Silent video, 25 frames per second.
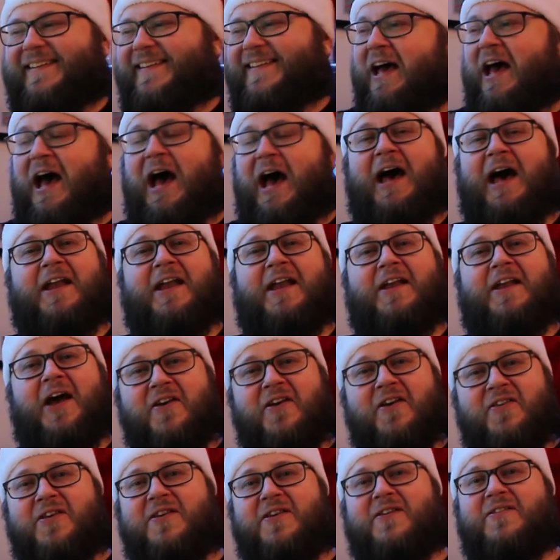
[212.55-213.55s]
and I
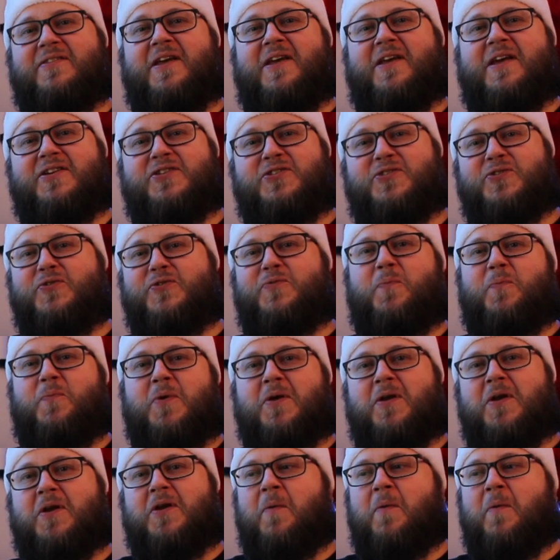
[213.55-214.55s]
think there should
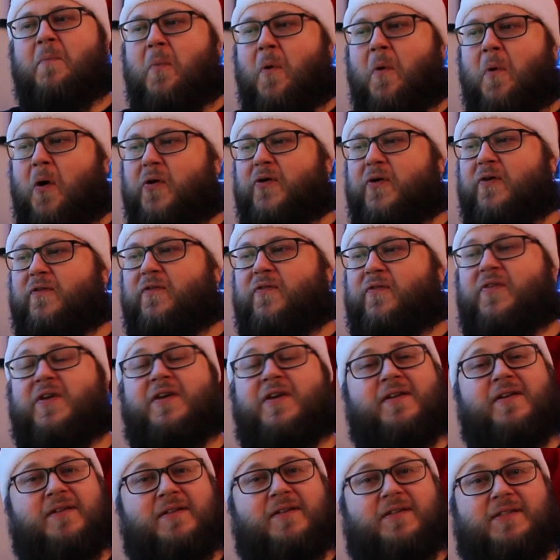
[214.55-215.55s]
be more of
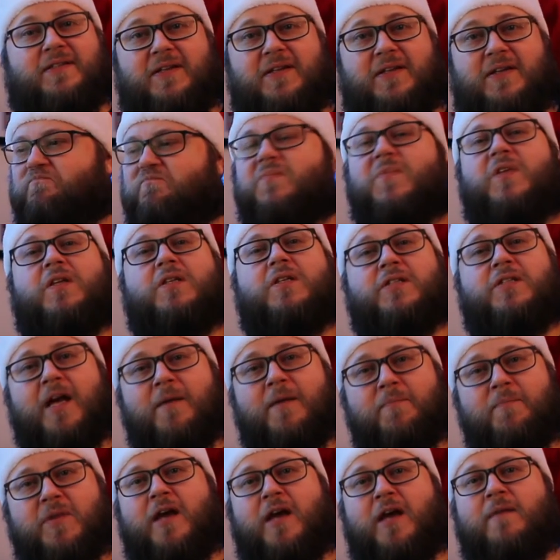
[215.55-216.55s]
these.
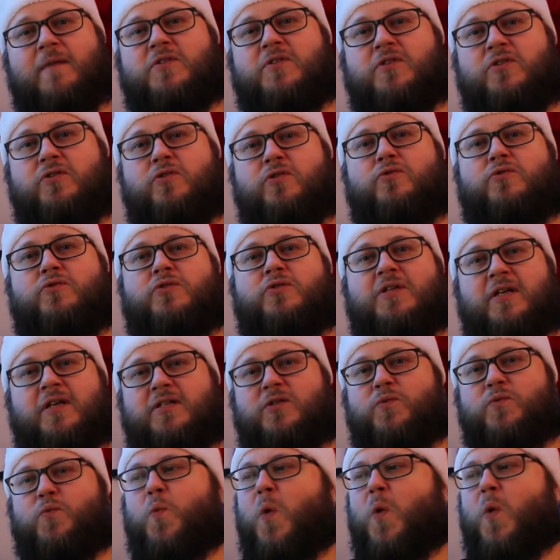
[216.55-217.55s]
Sometimes you
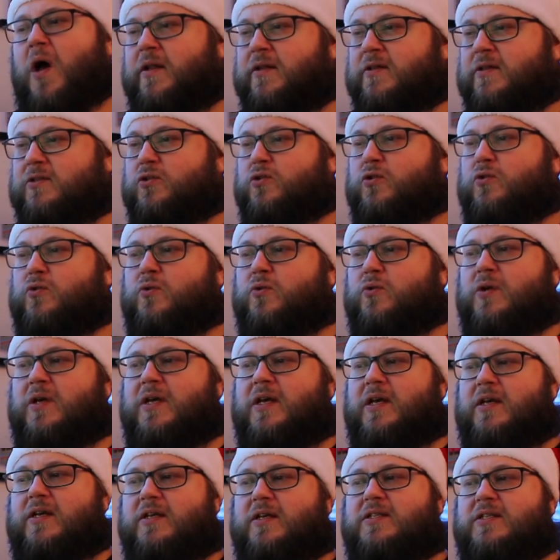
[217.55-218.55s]
just want to
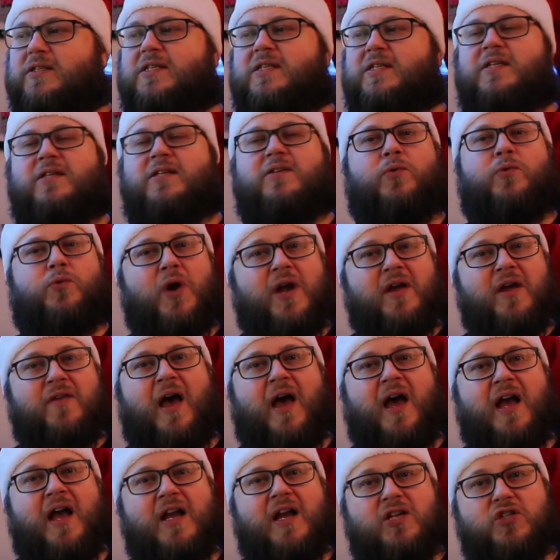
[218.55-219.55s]
see great
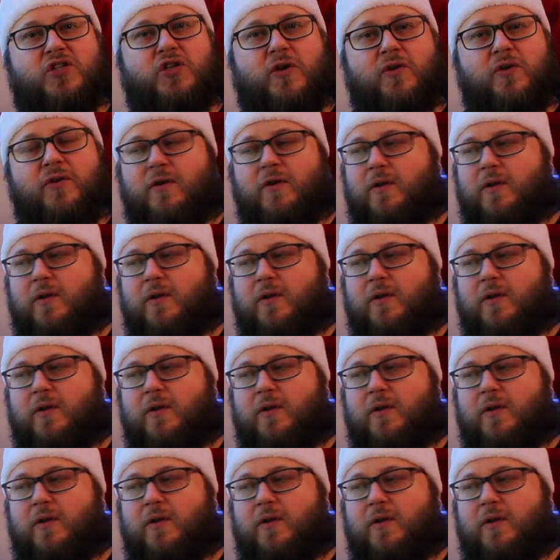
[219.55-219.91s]
action